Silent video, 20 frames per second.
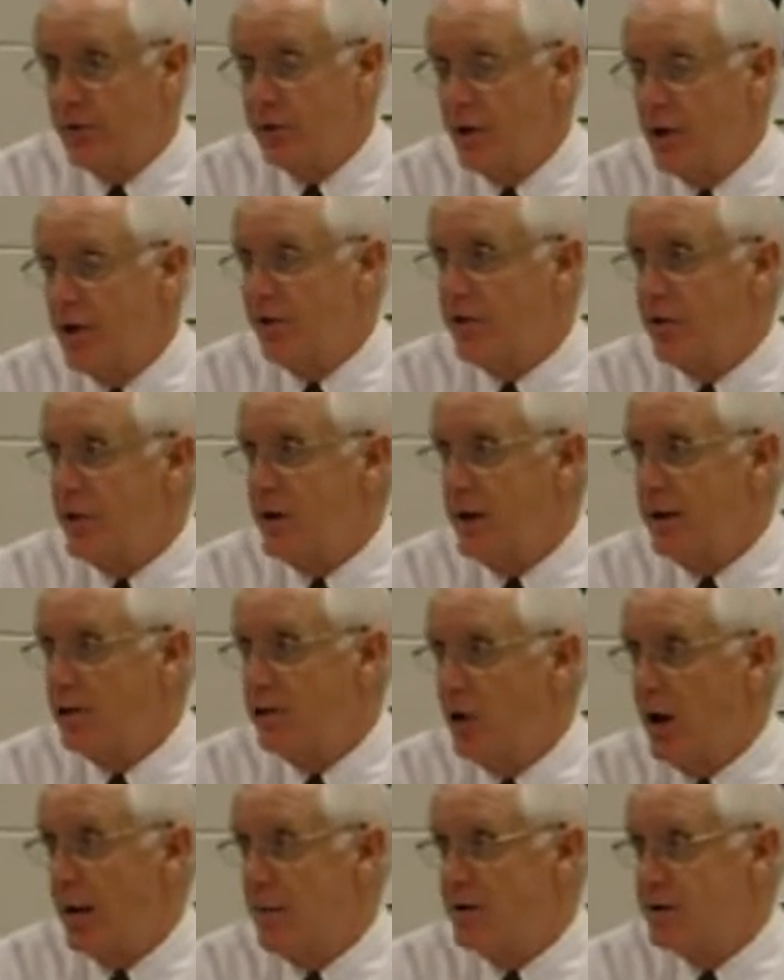3-on-3 on
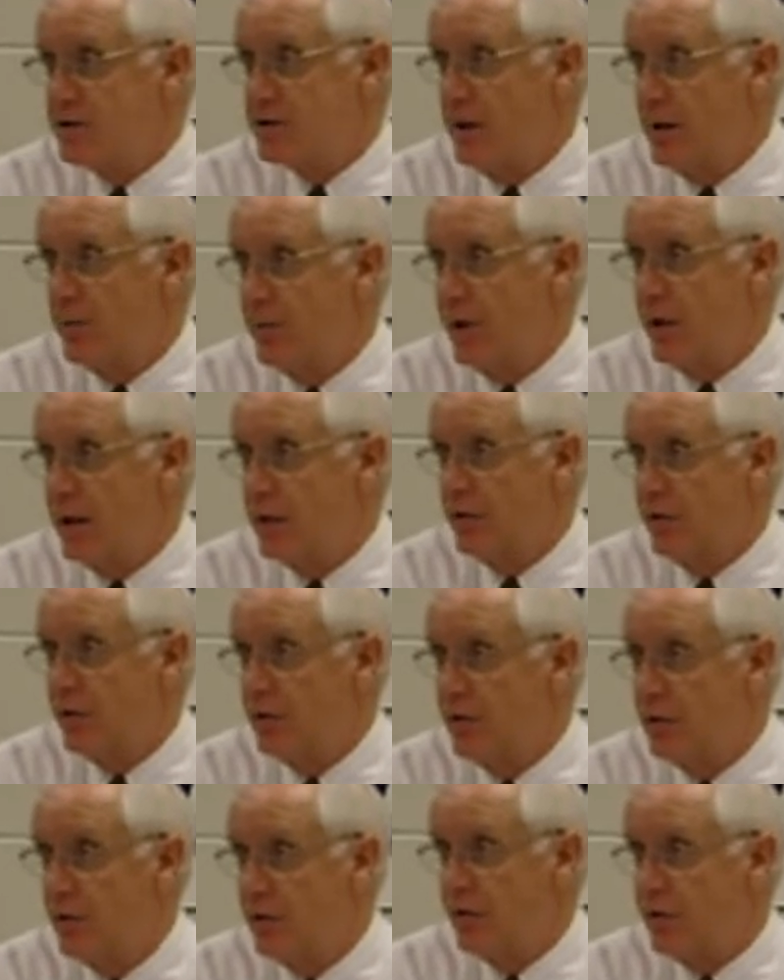top instead of playing
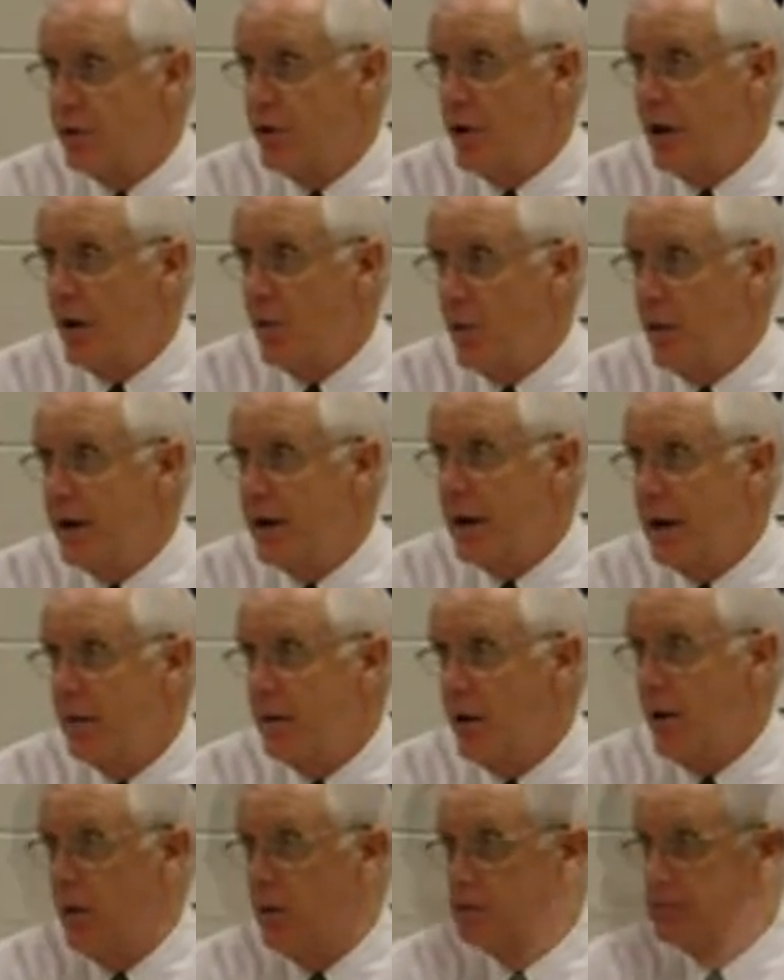3-on-1 down
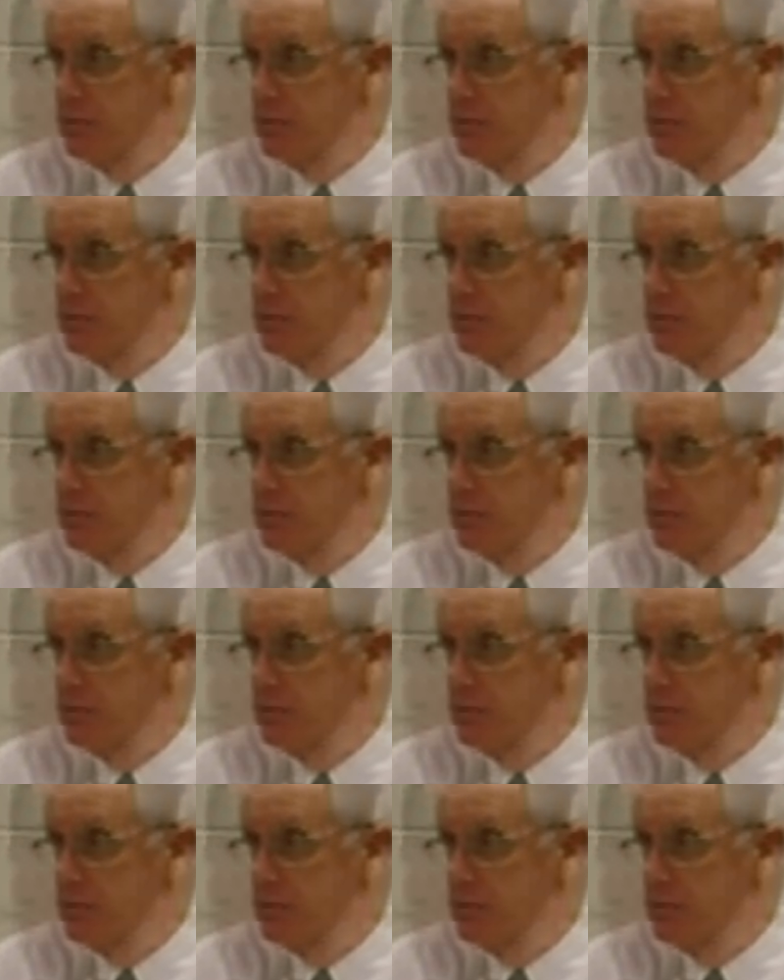low.